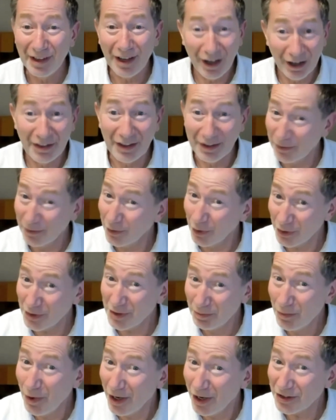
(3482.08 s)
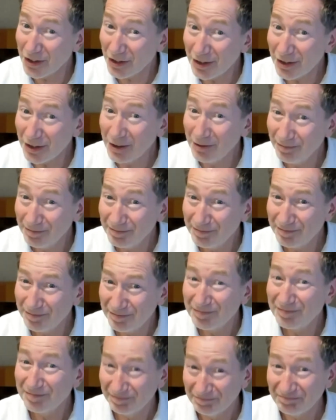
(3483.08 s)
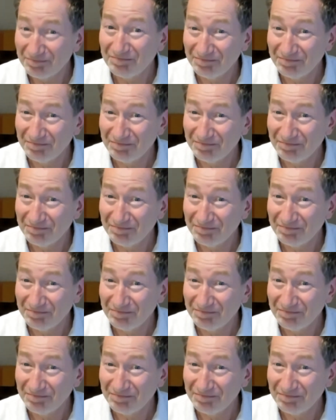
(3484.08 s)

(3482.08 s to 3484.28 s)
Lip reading: think we've got some work to do.